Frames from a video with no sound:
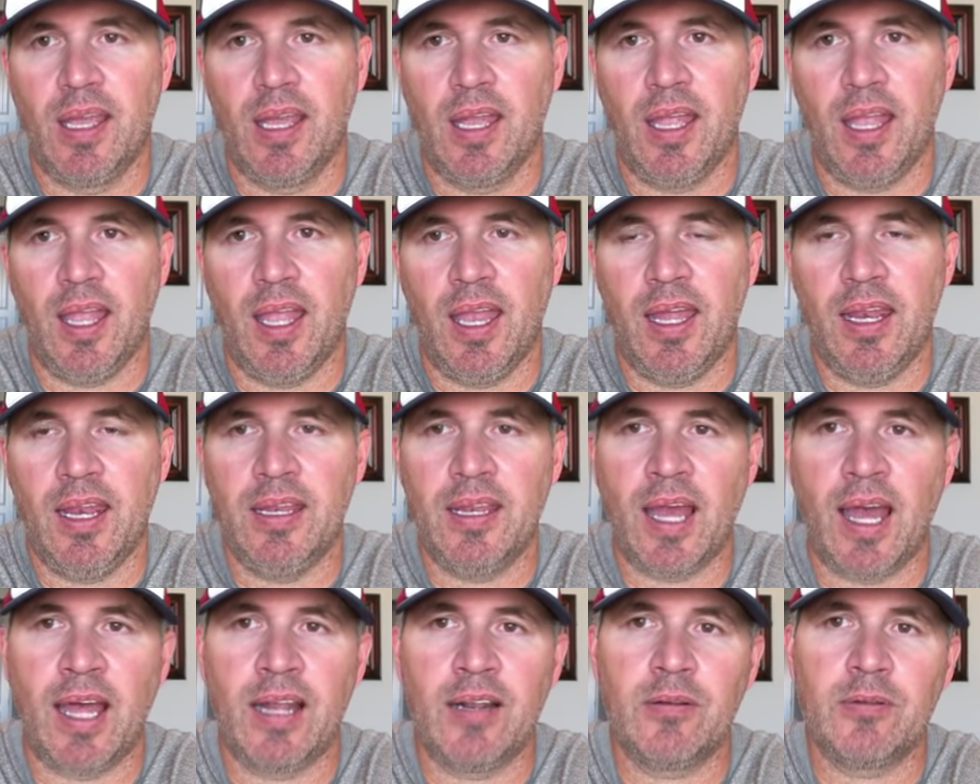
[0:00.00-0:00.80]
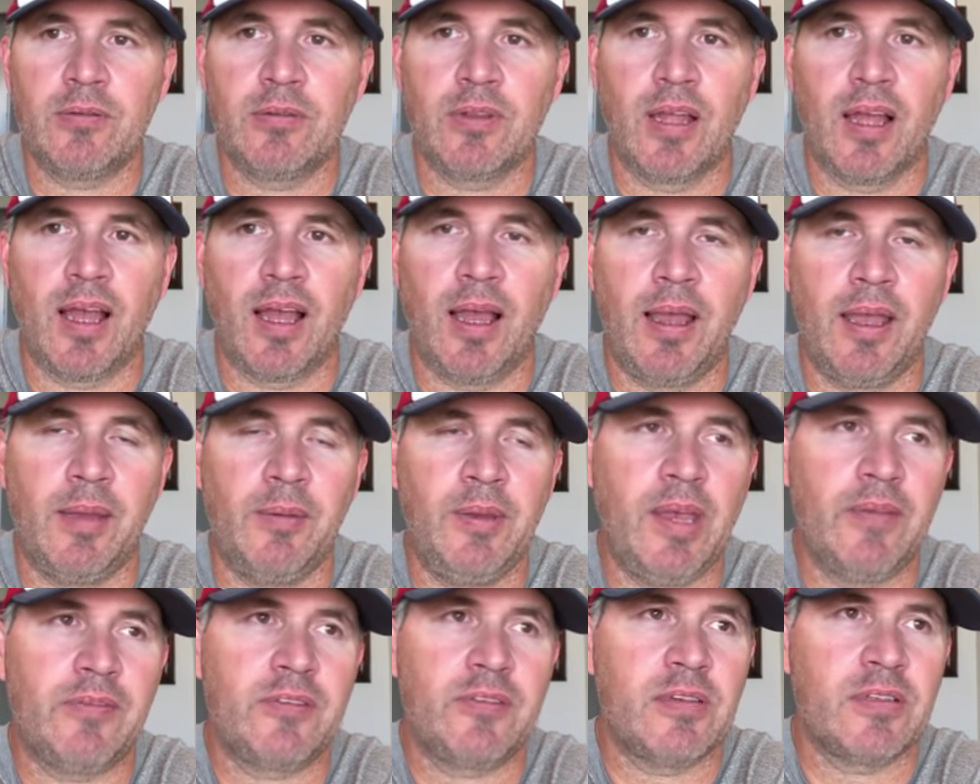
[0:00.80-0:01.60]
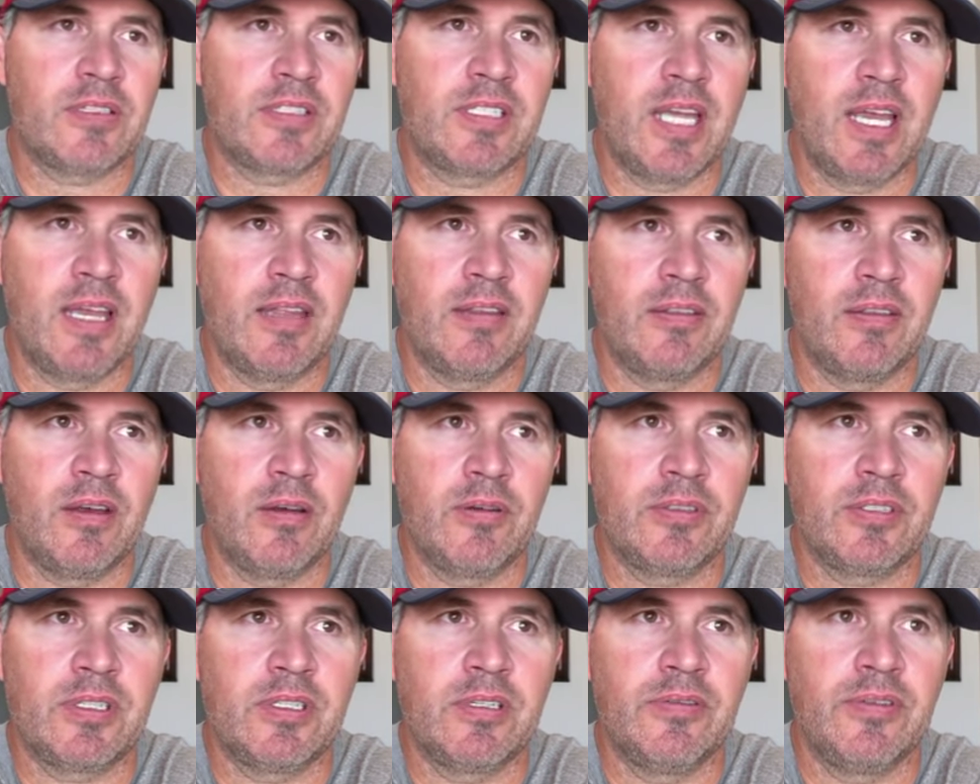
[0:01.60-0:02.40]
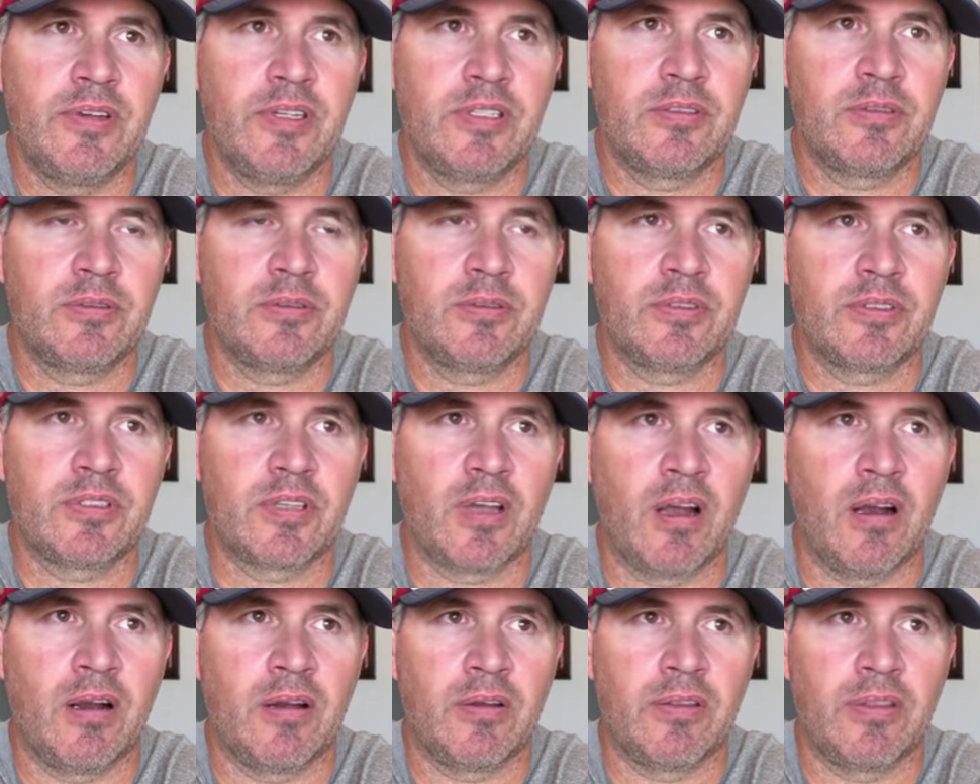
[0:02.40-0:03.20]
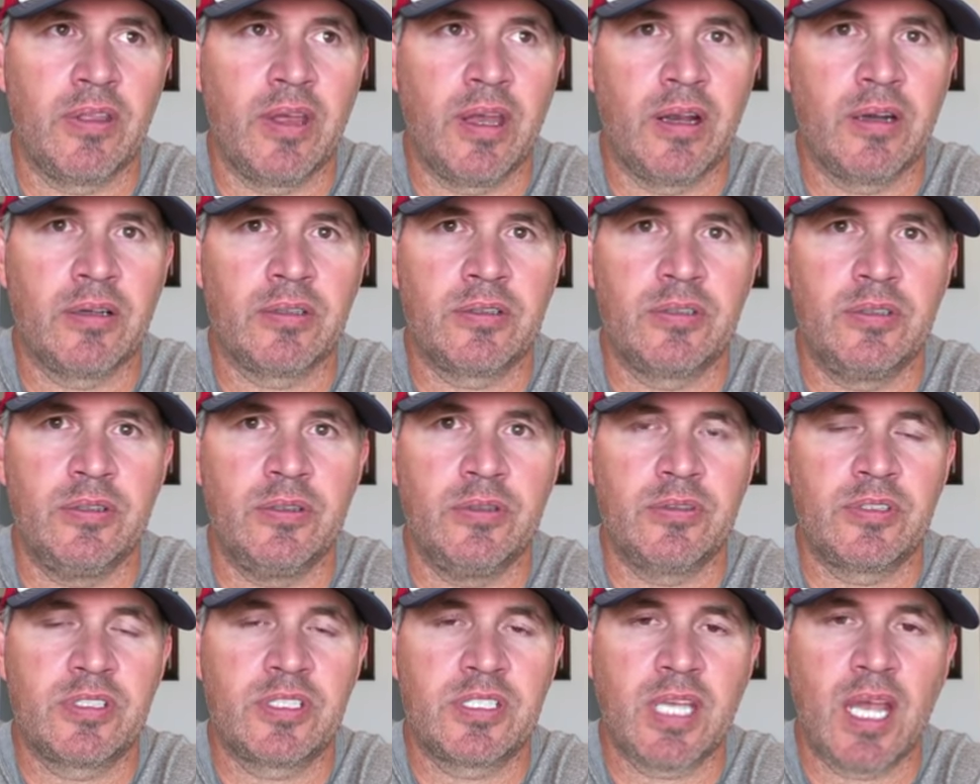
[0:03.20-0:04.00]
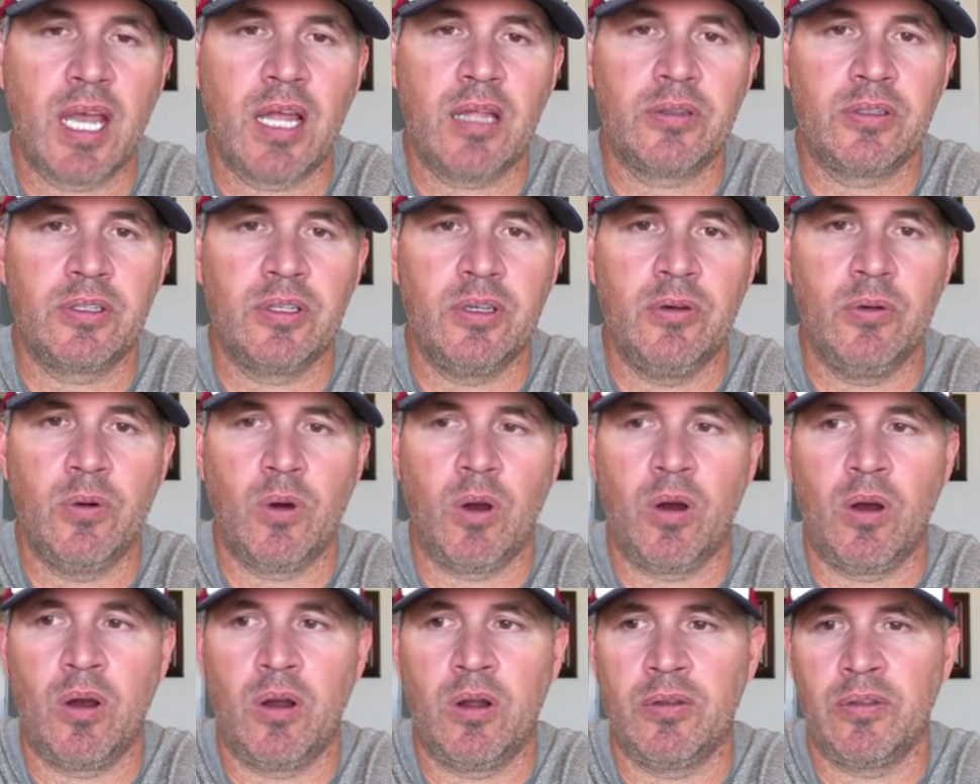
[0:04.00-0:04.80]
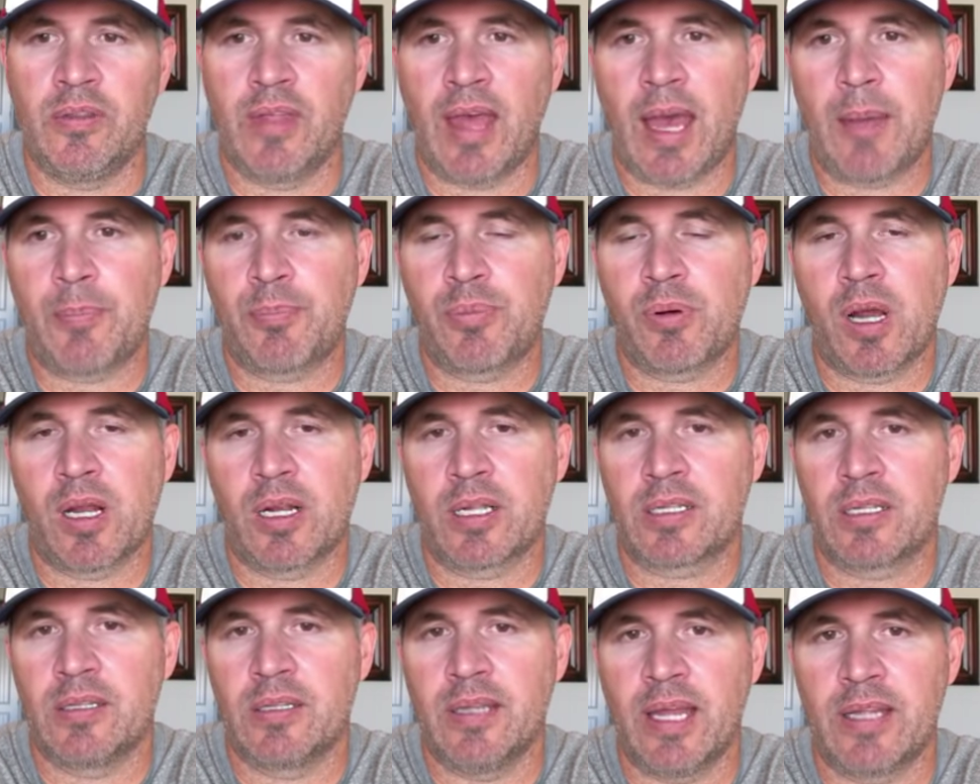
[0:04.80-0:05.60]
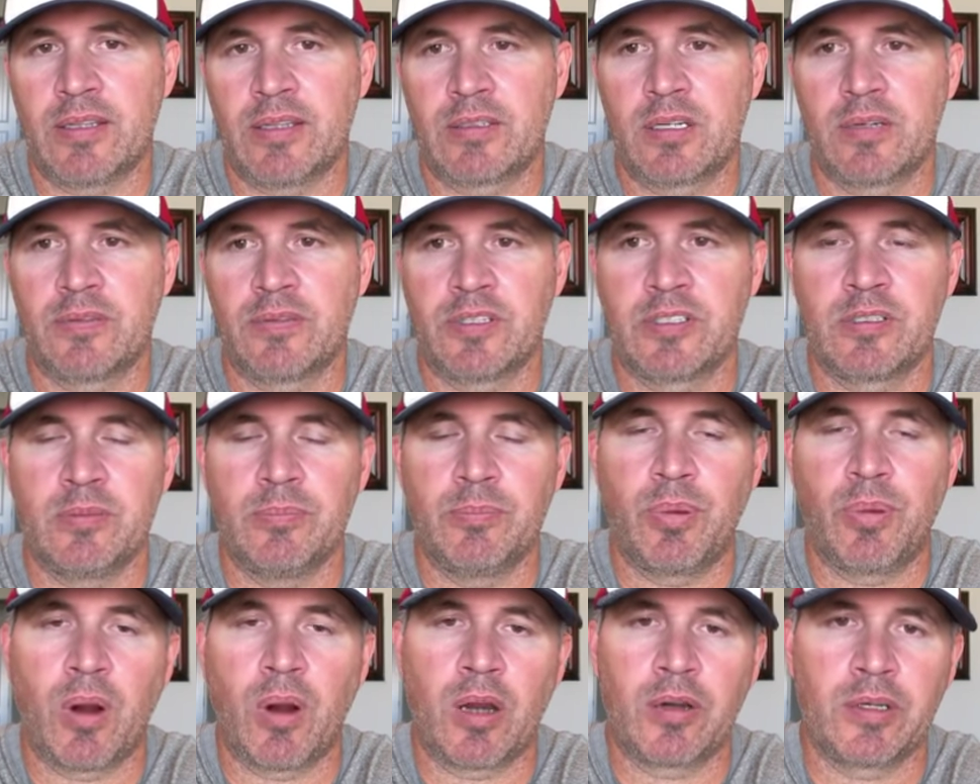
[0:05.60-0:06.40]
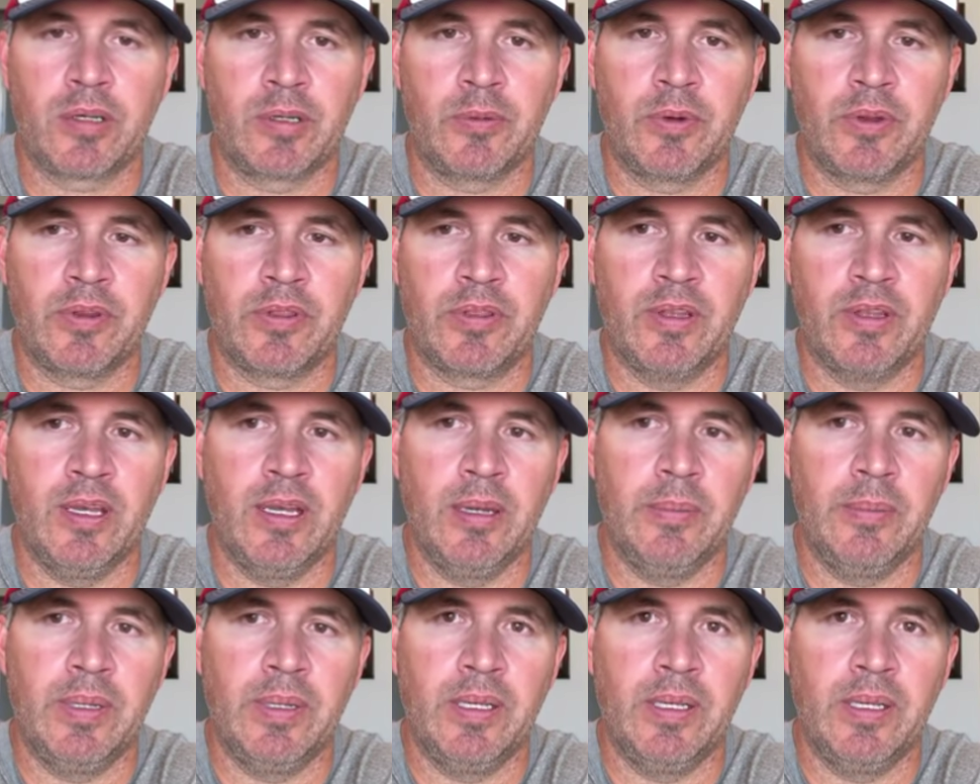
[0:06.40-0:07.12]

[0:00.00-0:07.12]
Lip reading: And you have to understand those individuals are there to sell you on that product and that service and partnering with them.